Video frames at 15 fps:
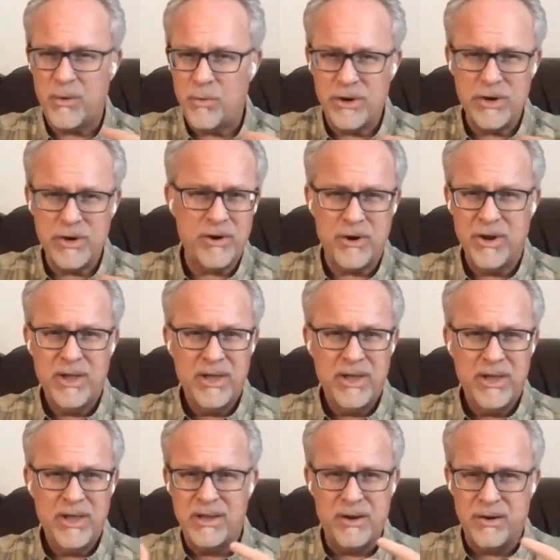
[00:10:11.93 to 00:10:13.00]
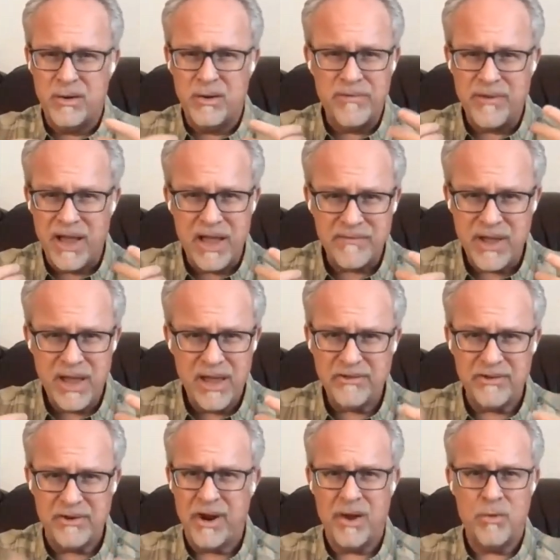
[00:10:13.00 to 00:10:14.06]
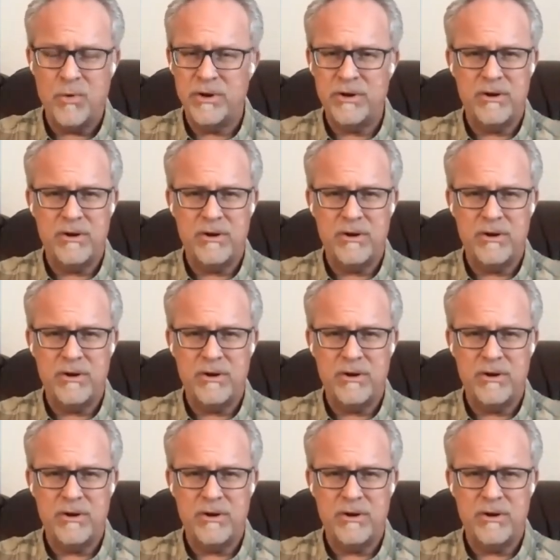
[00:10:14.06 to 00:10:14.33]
oh, I wonder, if I have cancer.